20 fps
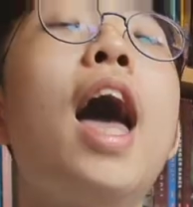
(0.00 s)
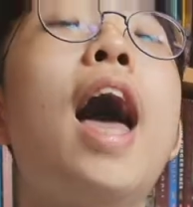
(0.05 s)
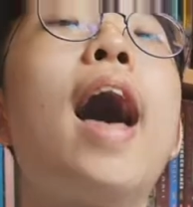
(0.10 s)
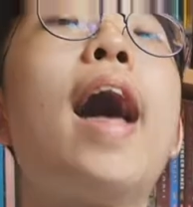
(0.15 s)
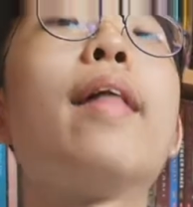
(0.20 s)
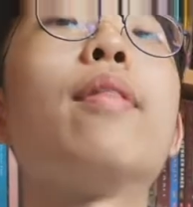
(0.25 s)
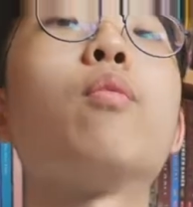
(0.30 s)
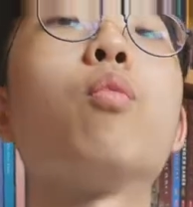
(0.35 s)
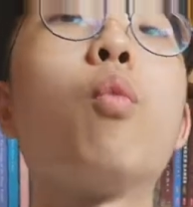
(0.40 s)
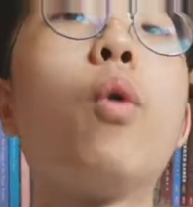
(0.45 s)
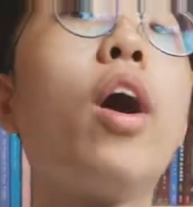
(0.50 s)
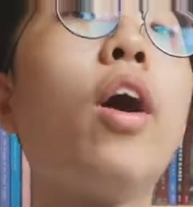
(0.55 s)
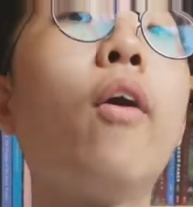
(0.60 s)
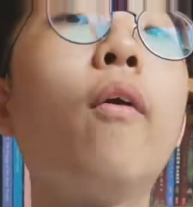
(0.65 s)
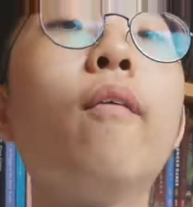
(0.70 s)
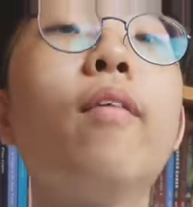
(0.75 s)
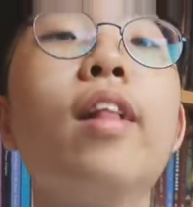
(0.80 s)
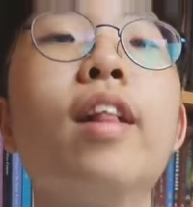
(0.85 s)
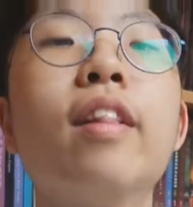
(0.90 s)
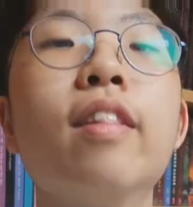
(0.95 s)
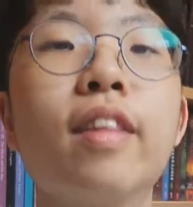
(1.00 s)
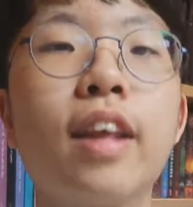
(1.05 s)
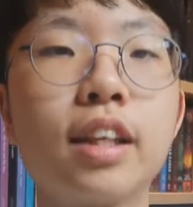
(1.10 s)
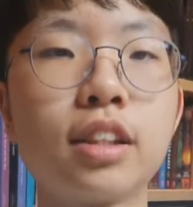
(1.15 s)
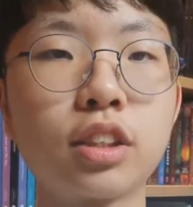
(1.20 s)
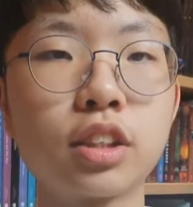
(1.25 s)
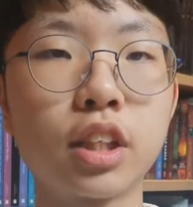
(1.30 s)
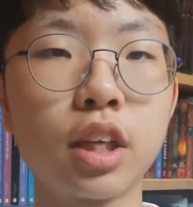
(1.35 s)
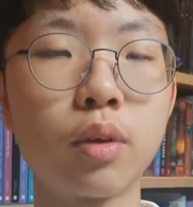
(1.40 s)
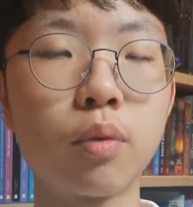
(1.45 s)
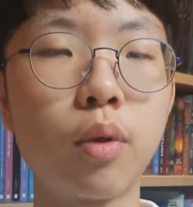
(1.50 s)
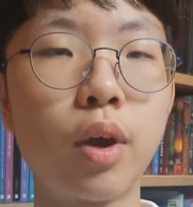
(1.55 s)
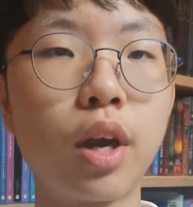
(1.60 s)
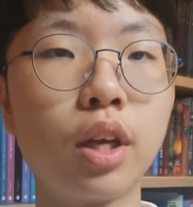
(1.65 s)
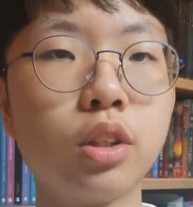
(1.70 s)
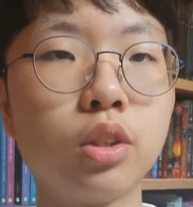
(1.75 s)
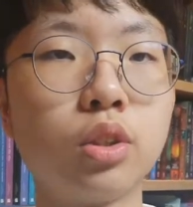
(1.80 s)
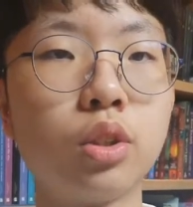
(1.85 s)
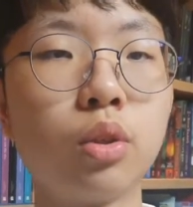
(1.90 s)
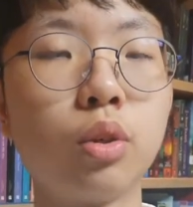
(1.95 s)
and well, let's get
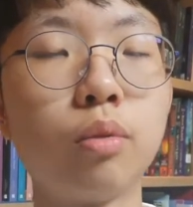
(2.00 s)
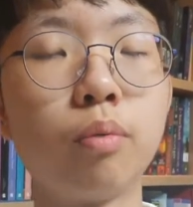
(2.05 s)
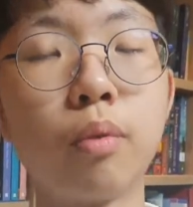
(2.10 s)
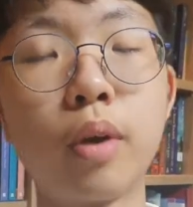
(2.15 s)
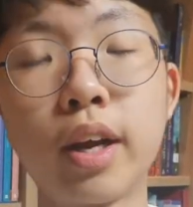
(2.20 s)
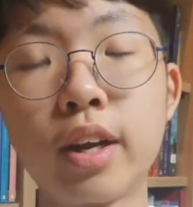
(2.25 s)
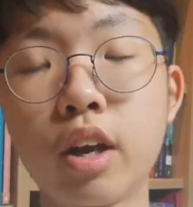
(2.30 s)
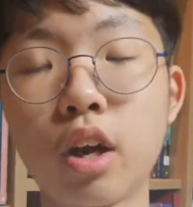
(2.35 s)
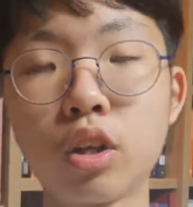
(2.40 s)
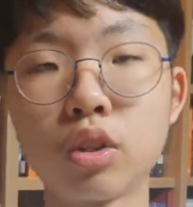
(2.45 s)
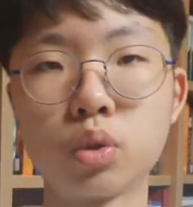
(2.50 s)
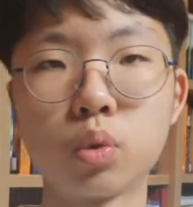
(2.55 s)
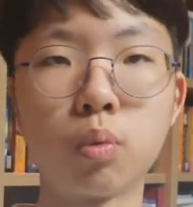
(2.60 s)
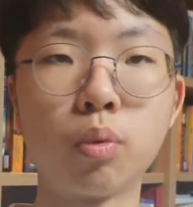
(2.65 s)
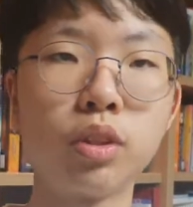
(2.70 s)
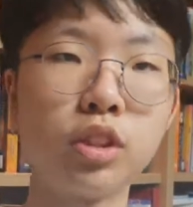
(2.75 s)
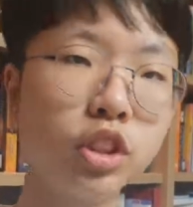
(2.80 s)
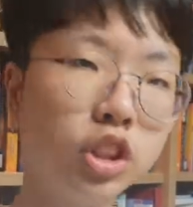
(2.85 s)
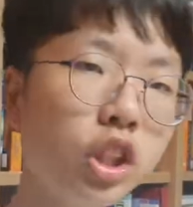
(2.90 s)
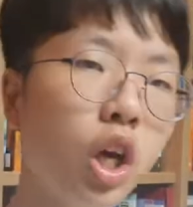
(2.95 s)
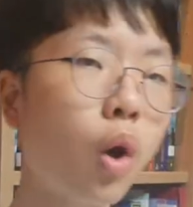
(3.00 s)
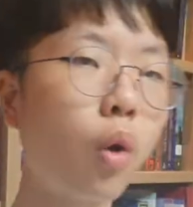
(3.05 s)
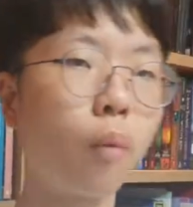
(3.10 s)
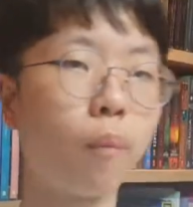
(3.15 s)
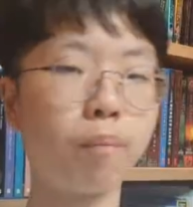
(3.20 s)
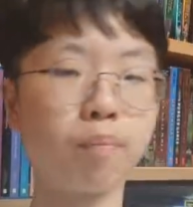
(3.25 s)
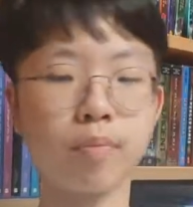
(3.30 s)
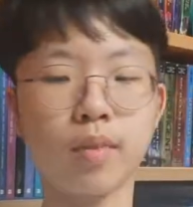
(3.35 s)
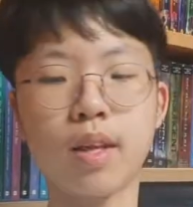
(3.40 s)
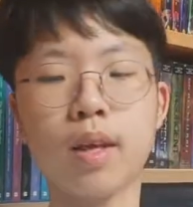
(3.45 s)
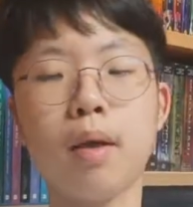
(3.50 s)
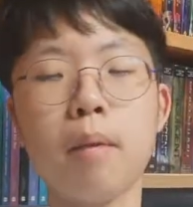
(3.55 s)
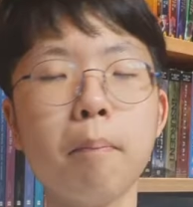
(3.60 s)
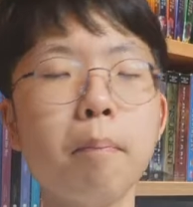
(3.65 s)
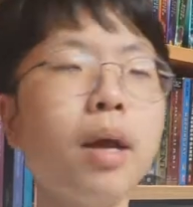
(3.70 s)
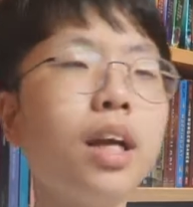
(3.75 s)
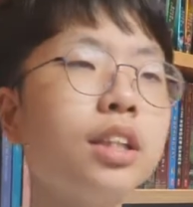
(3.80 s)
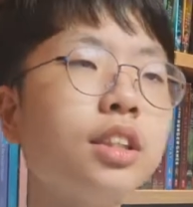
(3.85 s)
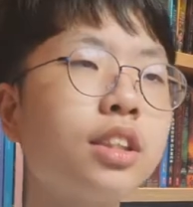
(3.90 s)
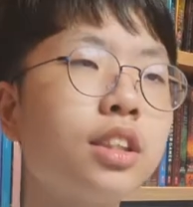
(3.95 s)
right, into, right on to it. So,
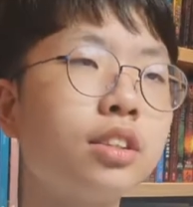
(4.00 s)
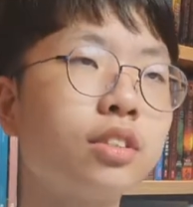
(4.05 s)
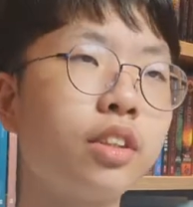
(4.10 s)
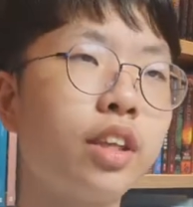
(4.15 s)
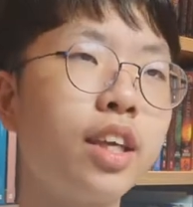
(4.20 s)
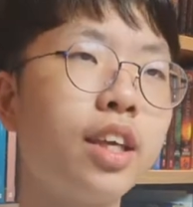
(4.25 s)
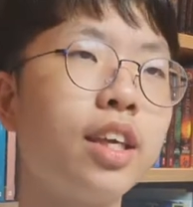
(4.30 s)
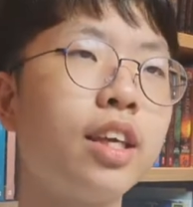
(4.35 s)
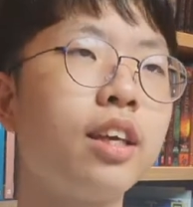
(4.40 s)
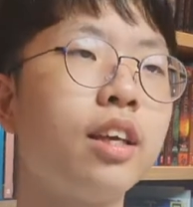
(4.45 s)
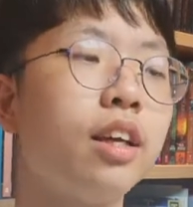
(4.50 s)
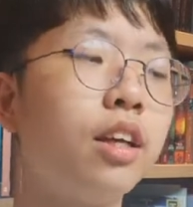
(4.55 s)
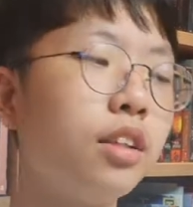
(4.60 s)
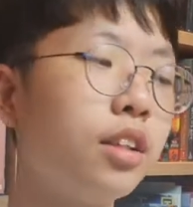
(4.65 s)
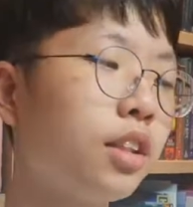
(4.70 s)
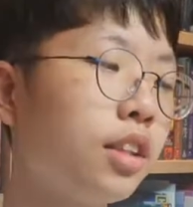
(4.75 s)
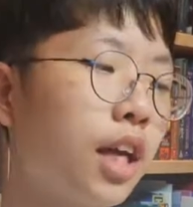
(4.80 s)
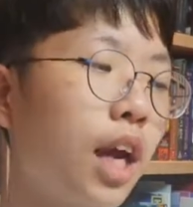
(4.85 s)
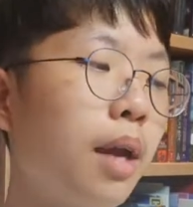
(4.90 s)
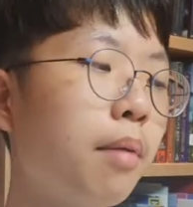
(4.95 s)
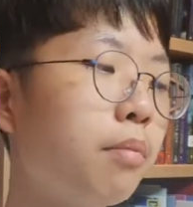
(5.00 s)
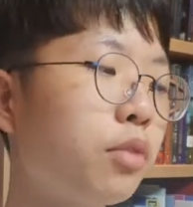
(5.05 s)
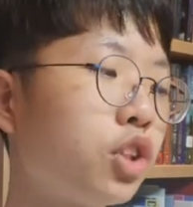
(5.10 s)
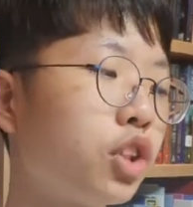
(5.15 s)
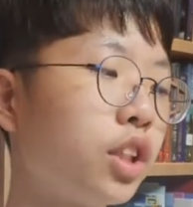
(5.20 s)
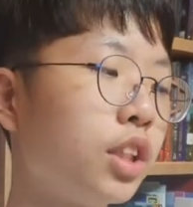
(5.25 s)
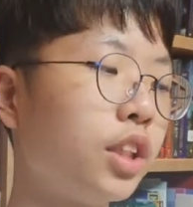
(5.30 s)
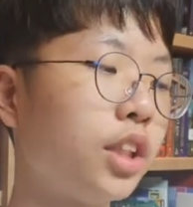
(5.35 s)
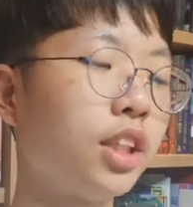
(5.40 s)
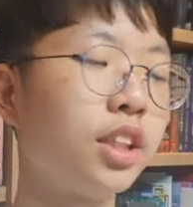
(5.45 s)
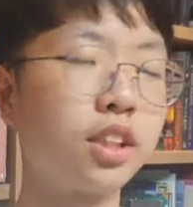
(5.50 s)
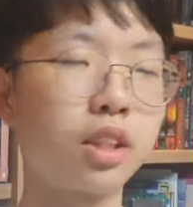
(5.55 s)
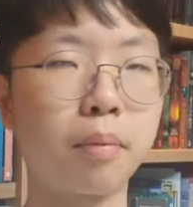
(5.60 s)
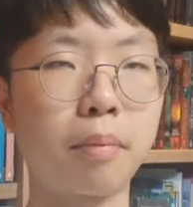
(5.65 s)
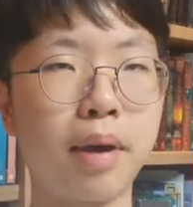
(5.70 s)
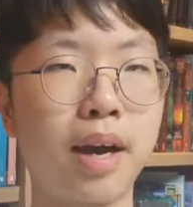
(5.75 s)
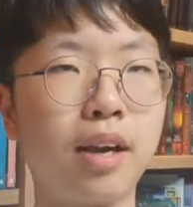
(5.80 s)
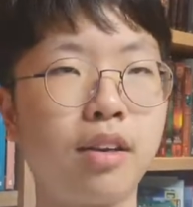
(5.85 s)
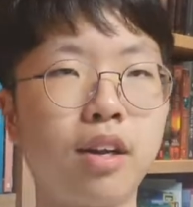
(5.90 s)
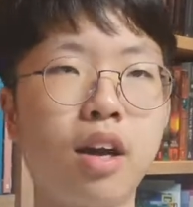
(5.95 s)
basically, the Time Machine is
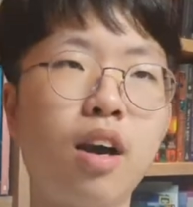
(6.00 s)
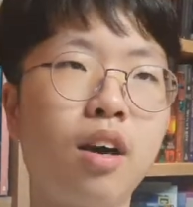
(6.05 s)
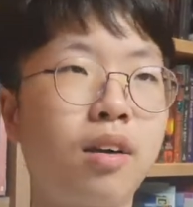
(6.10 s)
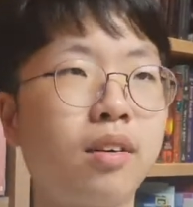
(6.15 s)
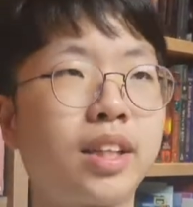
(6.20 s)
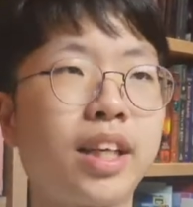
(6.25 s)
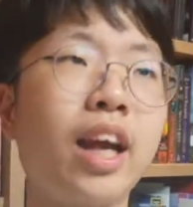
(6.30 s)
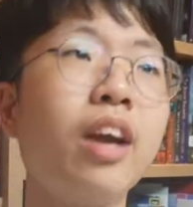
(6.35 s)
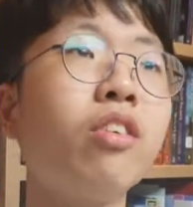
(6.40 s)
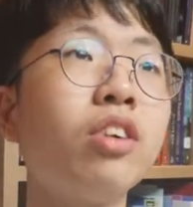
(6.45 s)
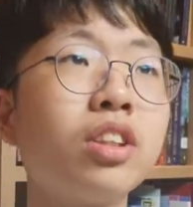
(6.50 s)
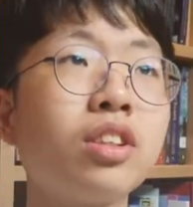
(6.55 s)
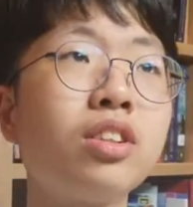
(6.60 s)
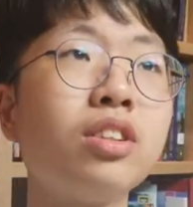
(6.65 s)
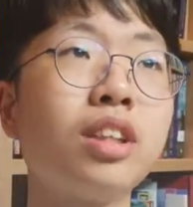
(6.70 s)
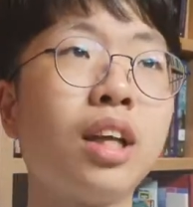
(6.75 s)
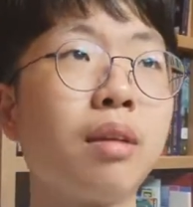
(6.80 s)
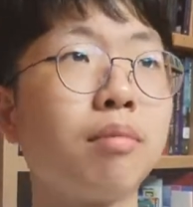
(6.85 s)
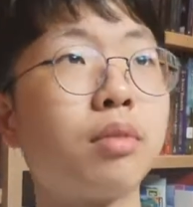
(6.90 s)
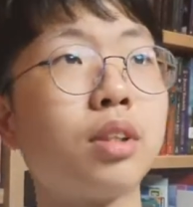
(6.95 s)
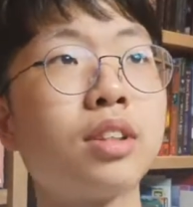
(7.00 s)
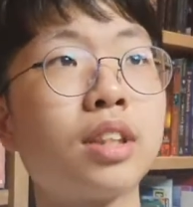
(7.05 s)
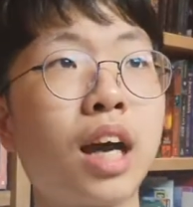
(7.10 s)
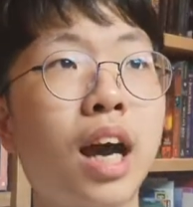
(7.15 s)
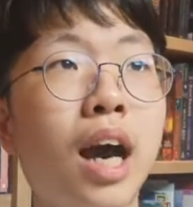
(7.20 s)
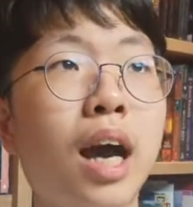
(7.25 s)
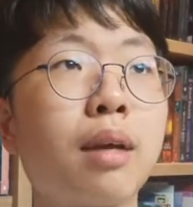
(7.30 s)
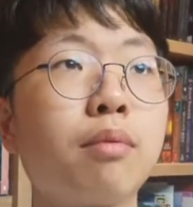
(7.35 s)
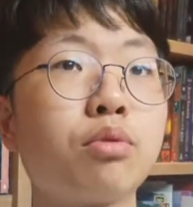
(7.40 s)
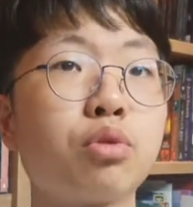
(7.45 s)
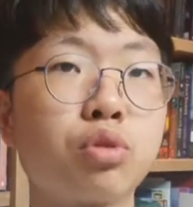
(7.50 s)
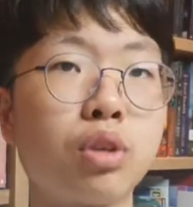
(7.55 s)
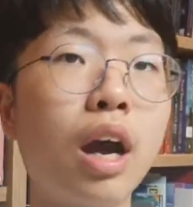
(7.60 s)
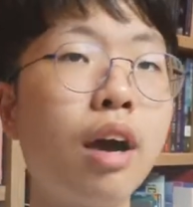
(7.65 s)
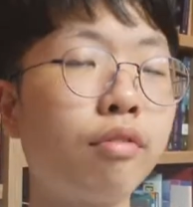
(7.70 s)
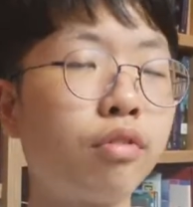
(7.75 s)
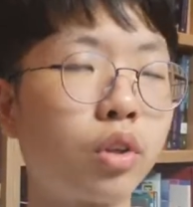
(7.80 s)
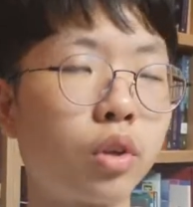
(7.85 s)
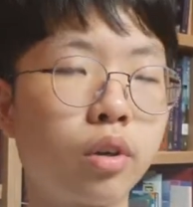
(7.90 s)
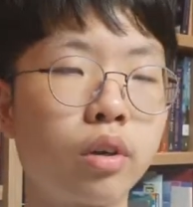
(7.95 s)
about a character named the Time
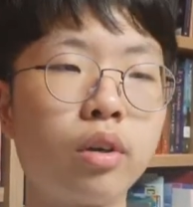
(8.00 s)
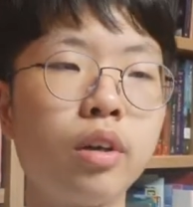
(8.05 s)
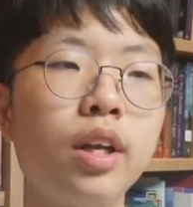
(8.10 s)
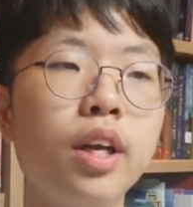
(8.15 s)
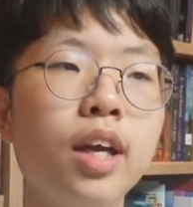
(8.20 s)
Traveler.